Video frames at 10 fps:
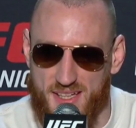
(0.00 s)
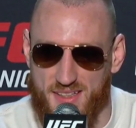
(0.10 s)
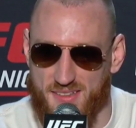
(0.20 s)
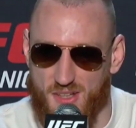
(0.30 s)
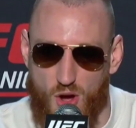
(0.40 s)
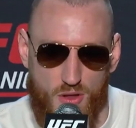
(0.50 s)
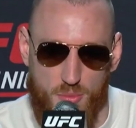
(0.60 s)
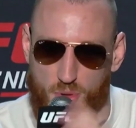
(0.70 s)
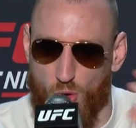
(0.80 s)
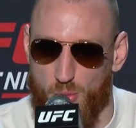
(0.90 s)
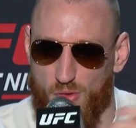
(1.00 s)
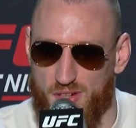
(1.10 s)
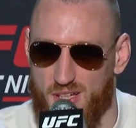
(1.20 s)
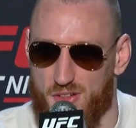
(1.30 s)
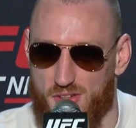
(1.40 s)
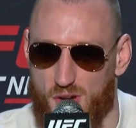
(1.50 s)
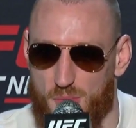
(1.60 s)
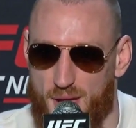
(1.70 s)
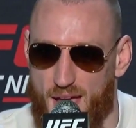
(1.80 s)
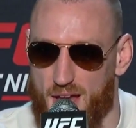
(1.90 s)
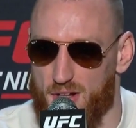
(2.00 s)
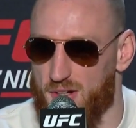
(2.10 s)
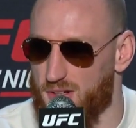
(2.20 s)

and all the promo videos don't matter,